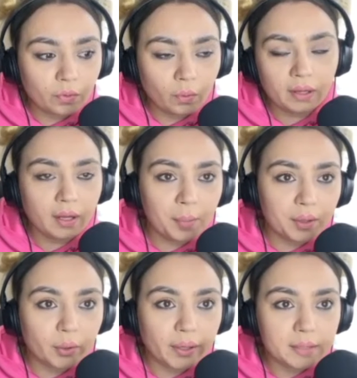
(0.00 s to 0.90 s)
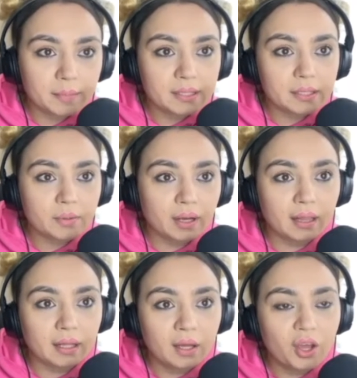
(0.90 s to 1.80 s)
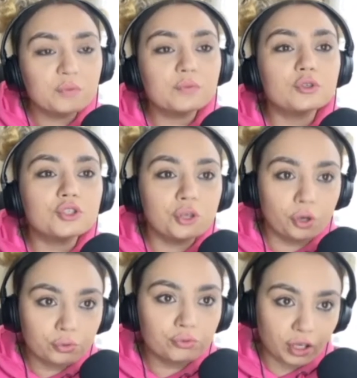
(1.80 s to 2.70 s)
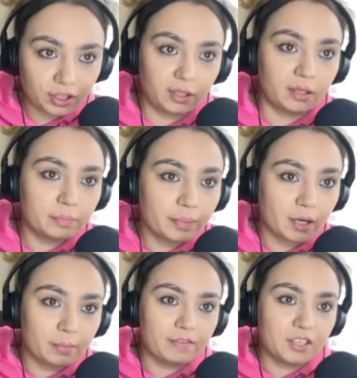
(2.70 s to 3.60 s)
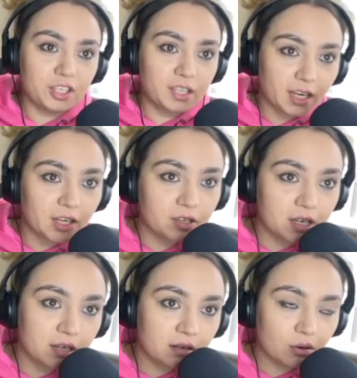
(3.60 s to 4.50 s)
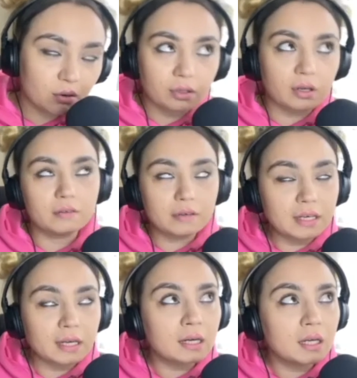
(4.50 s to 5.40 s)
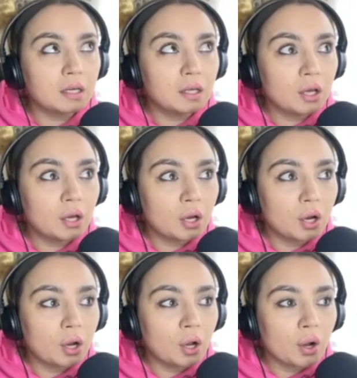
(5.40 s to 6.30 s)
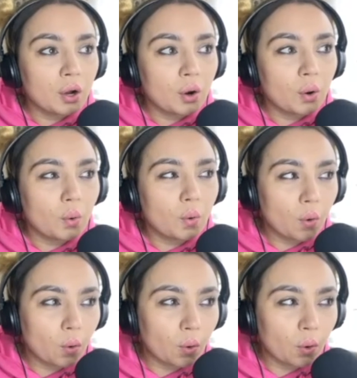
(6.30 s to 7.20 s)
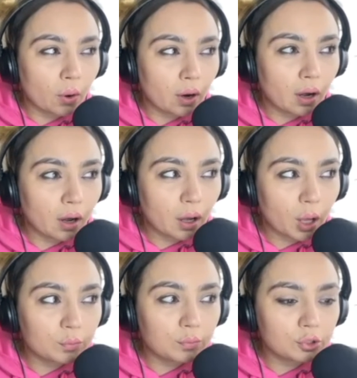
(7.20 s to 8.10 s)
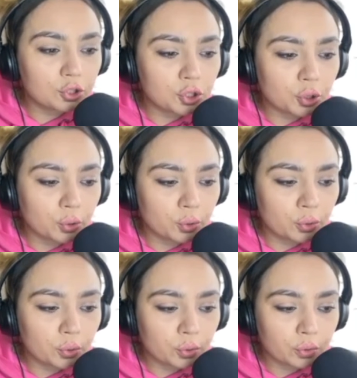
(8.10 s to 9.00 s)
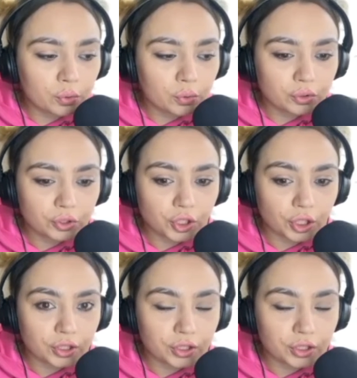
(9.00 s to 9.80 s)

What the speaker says: yeah, but you eat meat as well. Would you rather become a vegetarian or a vegan, or would you just